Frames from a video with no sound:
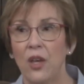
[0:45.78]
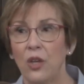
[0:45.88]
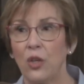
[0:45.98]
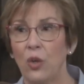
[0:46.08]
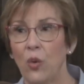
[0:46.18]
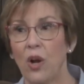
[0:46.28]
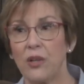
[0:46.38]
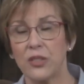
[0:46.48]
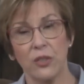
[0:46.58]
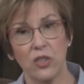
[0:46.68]
who
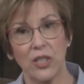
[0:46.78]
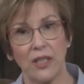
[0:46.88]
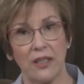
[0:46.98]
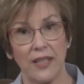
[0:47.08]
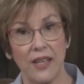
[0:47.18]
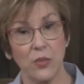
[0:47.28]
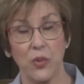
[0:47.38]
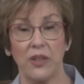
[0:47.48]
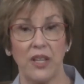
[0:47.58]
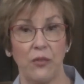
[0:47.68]
are searching
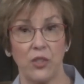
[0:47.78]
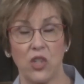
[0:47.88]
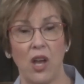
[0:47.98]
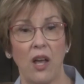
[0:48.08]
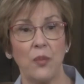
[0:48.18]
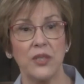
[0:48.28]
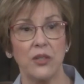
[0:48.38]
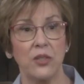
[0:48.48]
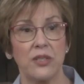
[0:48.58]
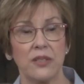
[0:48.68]
desperately for jobs.
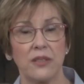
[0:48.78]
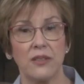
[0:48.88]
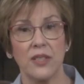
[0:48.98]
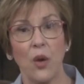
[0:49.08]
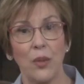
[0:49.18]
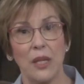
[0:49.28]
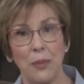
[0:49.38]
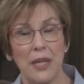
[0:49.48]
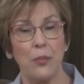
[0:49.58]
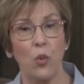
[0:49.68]
There's so many
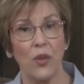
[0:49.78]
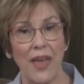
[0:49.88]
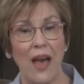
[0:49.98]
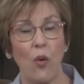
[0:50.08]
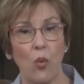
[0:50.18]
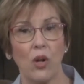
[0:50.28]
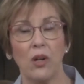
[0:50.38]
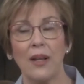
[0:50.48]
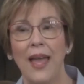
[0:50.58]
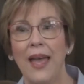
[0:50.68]
people without
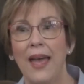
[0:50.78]
work.